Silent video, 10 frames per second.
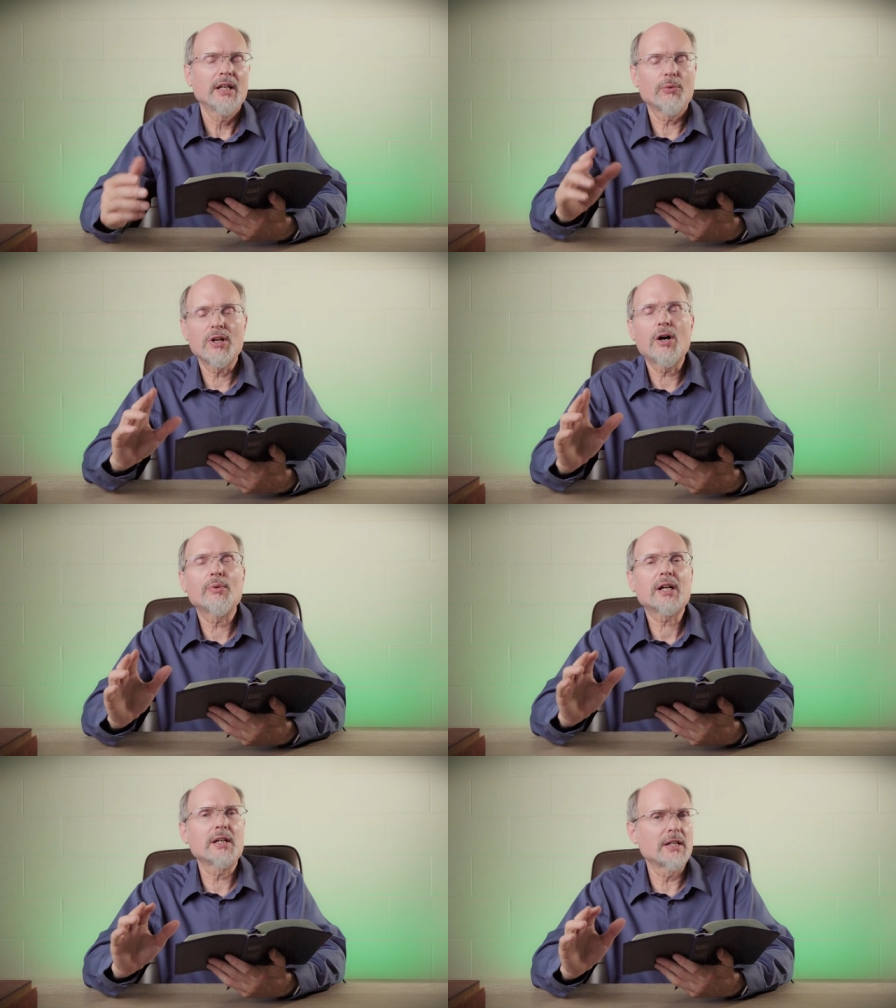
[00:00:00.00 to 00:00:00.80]
And we all
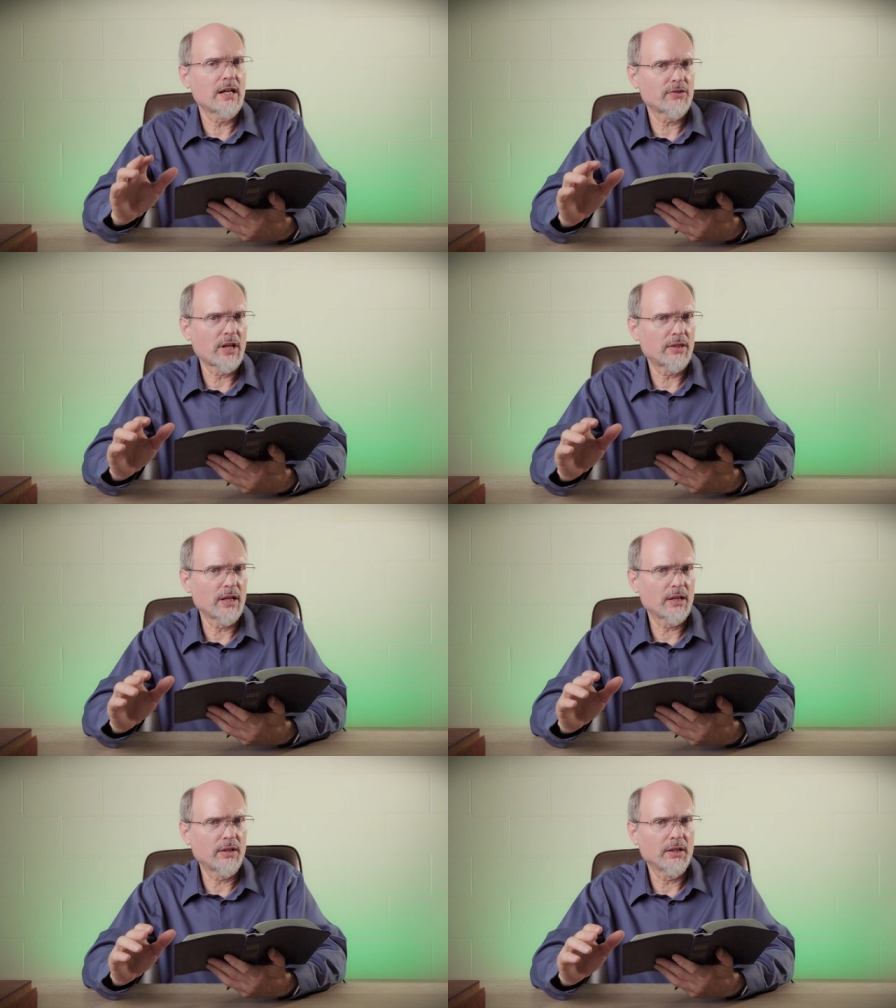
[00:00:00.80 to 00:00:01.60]
recognize, I
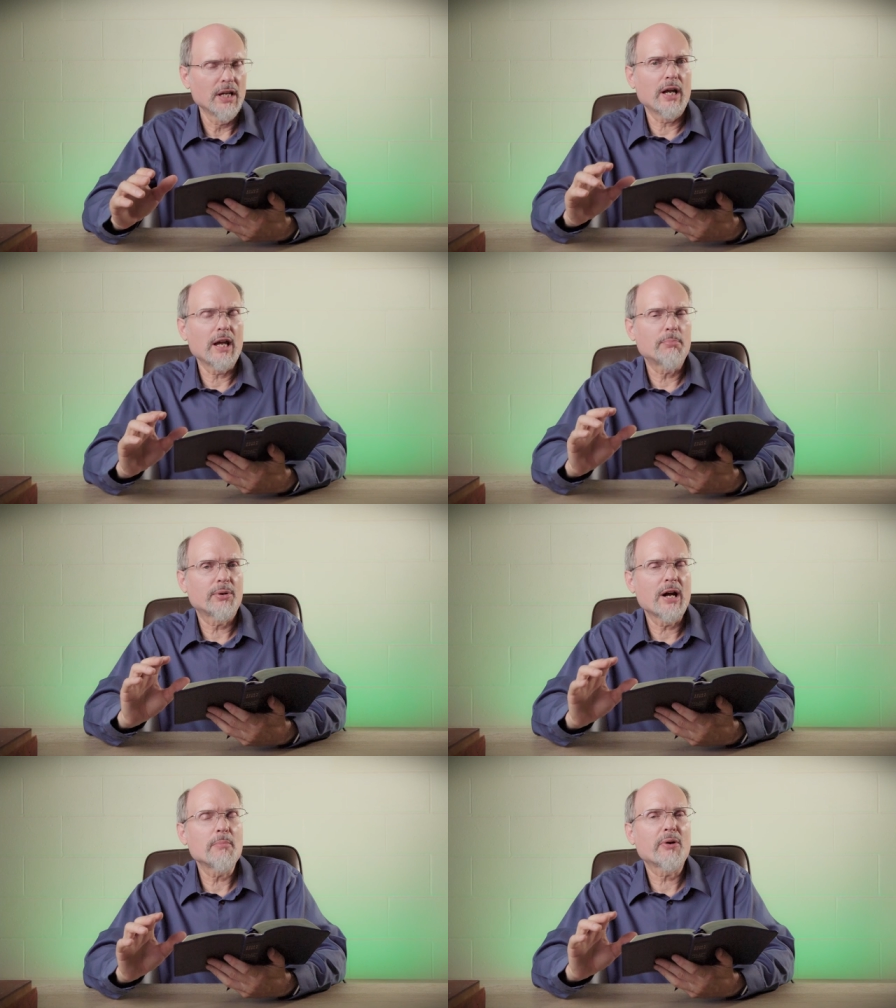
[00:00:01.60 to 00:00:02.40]
think, that a
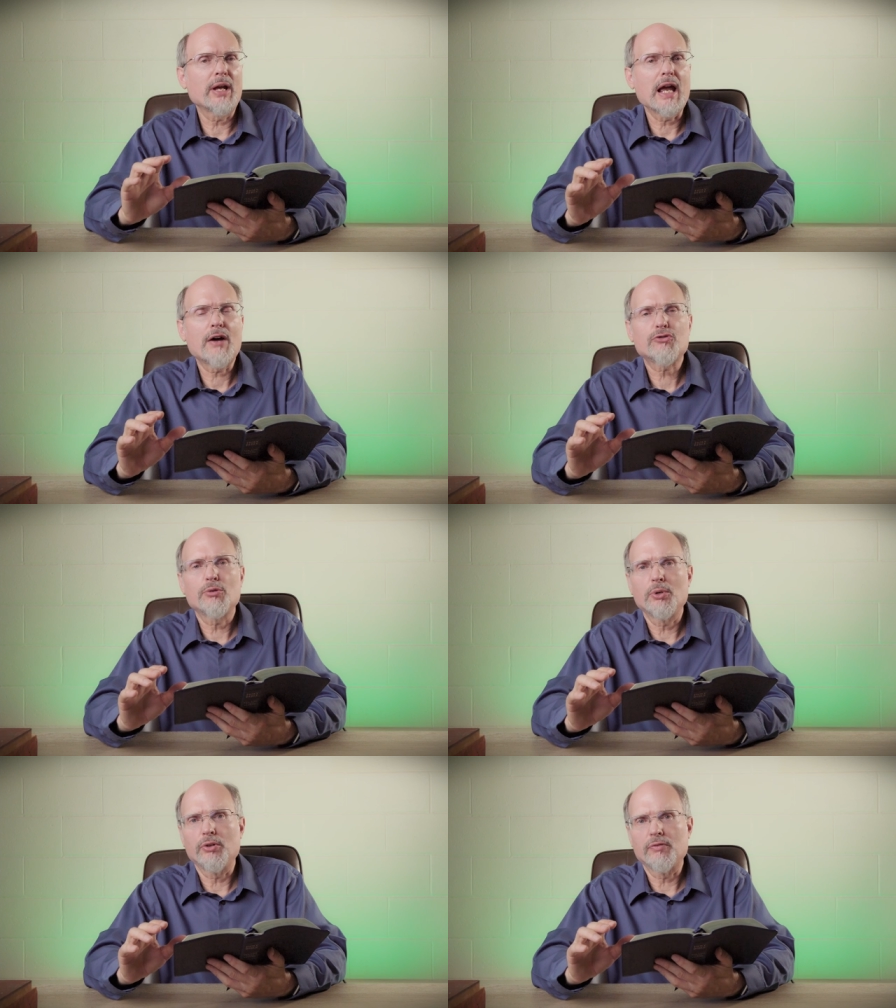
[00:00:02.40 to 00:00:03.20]
primary
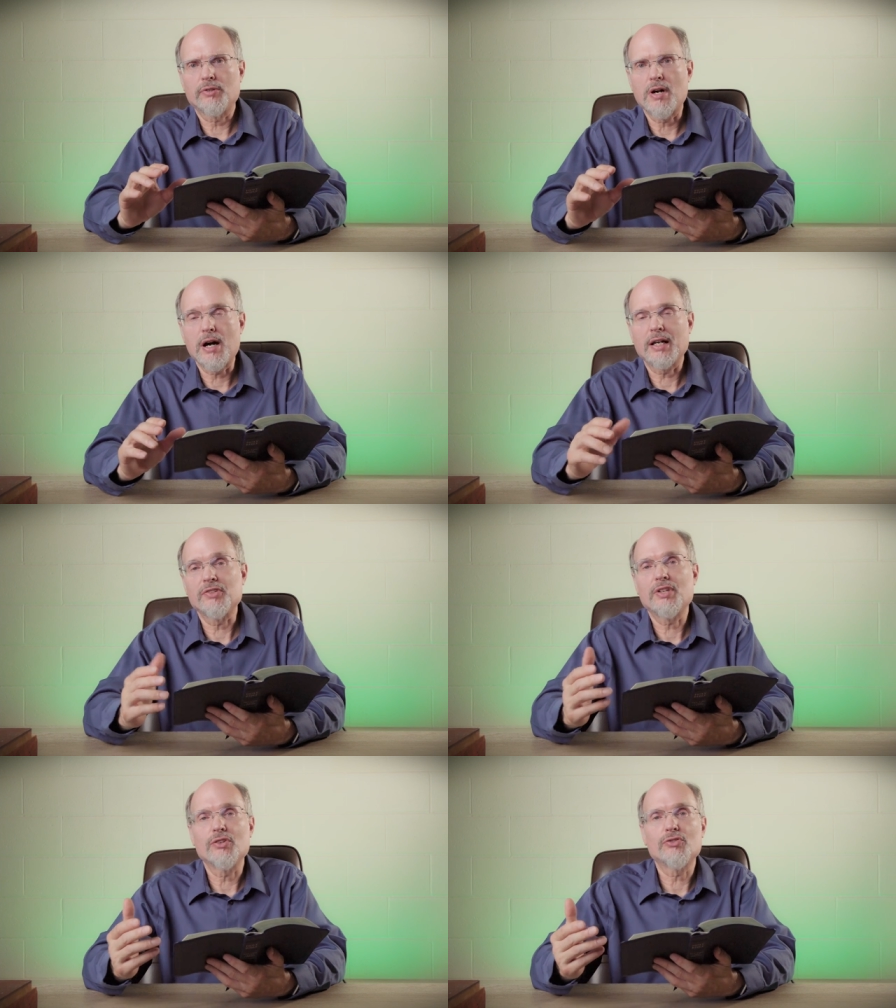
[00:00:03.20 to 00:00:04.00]
attribute of God
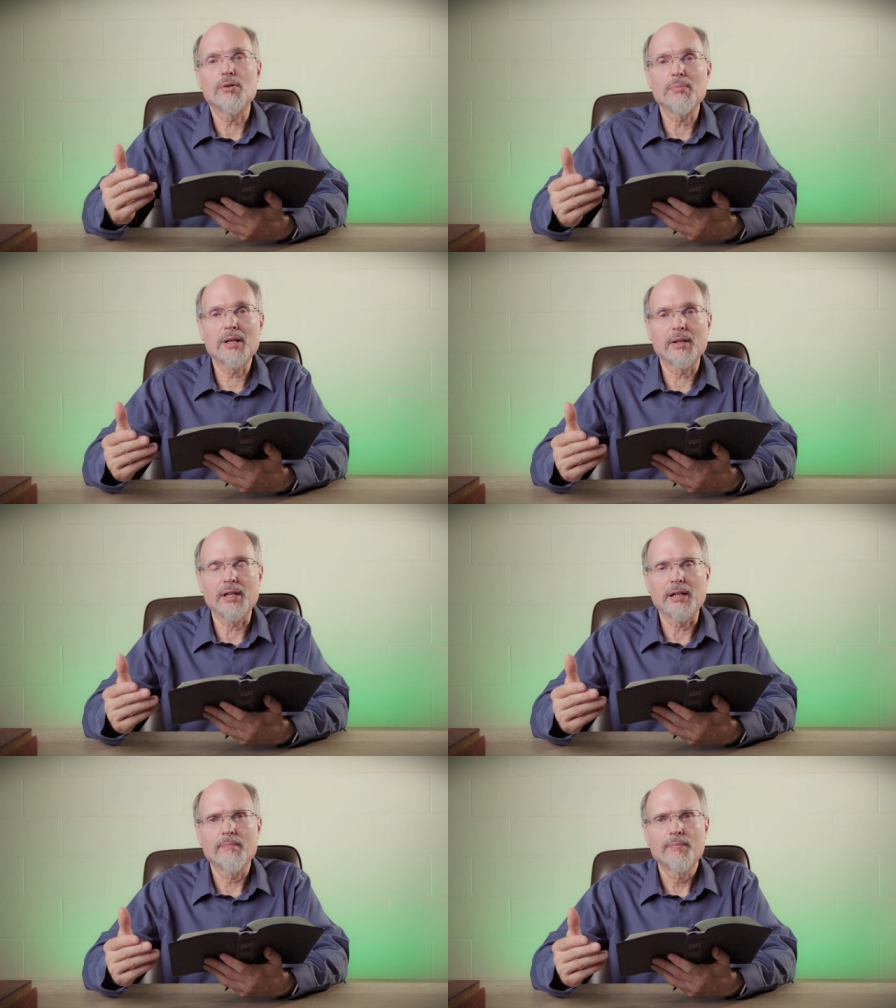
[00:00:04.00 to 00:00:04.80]
is his
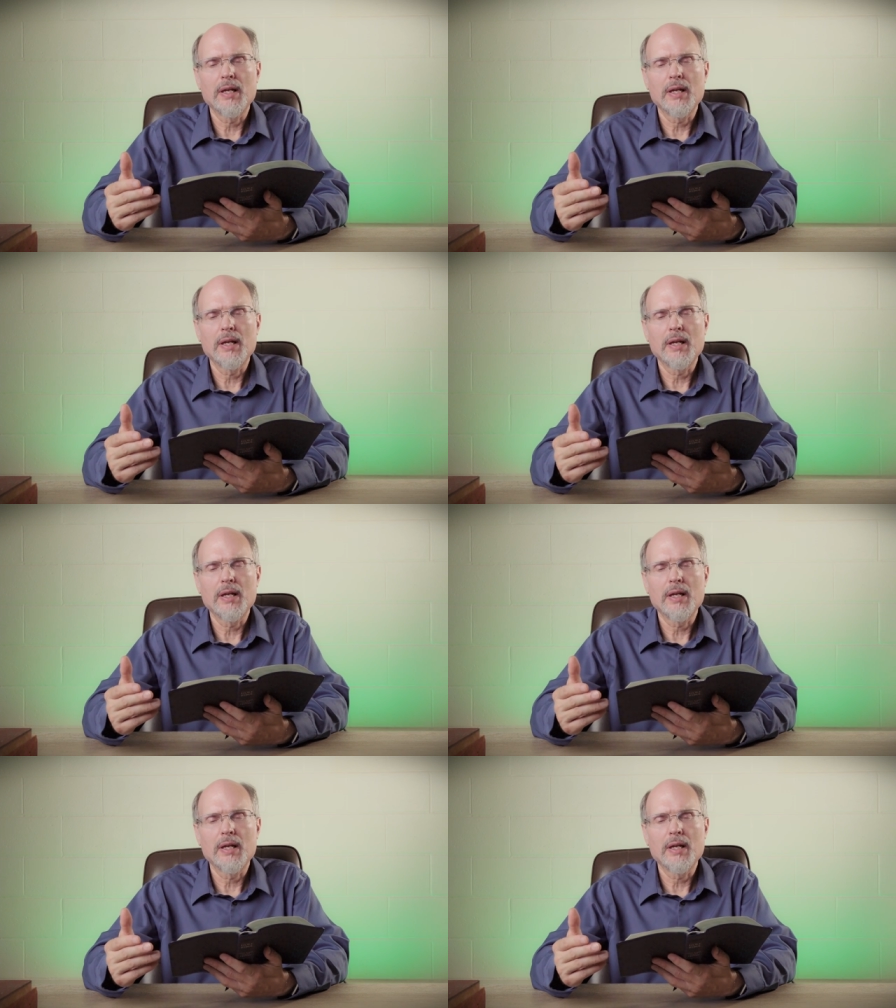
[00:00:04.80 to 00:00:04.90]
humility.